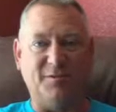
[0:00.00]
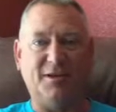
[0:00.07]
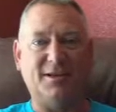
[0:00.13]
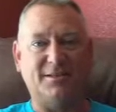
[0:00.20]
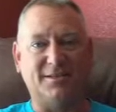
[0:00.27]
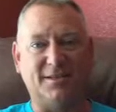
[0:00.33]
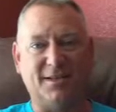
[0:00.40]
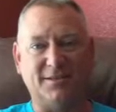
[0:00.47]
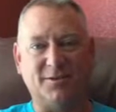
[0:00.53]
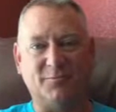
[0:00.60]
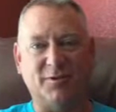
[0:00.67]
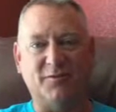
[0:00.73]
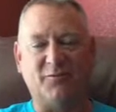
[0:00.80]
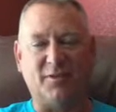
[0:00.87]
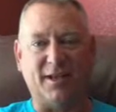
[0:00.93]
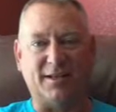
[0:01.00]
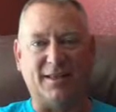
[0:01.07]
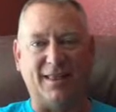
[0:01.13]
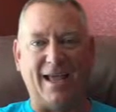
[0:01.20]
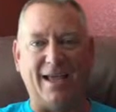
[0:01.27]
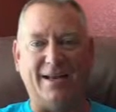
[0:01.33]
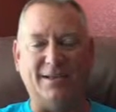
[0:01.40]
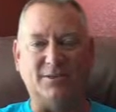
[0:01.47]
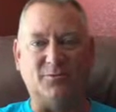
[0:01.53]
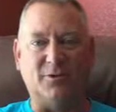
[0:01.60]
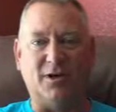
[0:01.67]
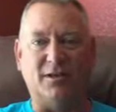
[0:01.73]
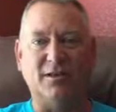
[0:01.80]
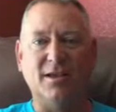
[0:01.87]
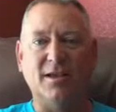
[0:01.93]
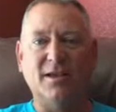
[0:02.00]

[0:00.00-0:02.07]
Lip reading: because it doesn't reflect light as well.